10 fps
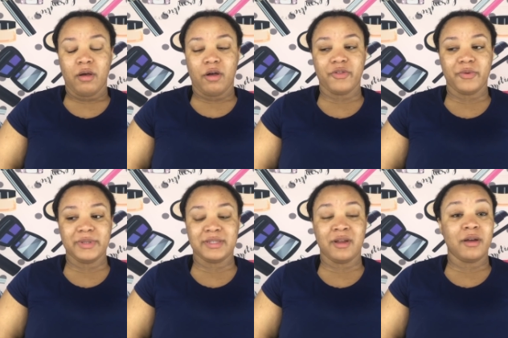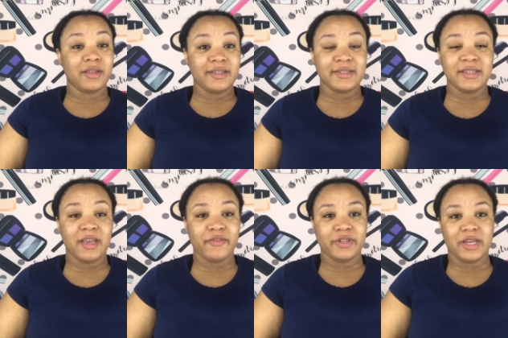although it's not easy
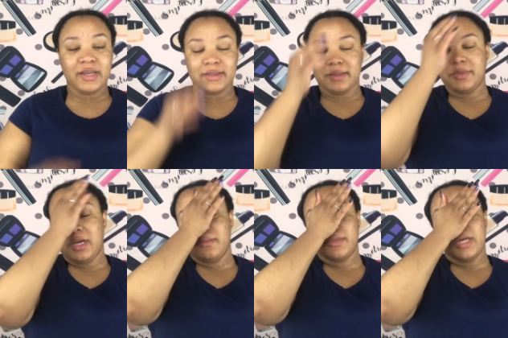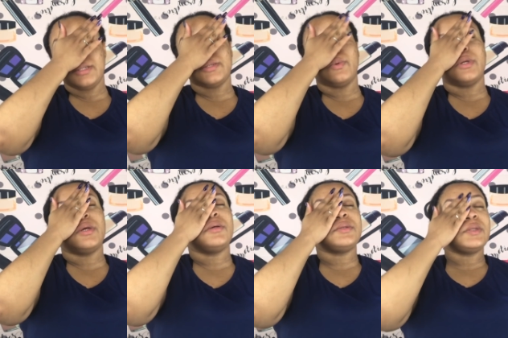every day, sometimes I just want to
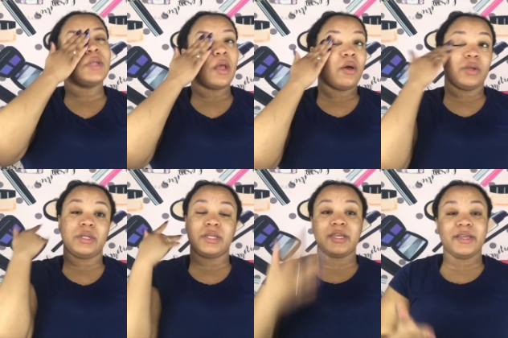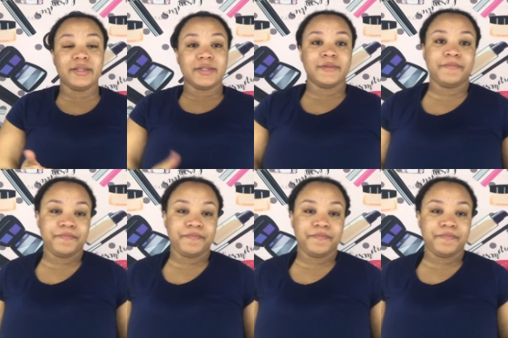sit down and eat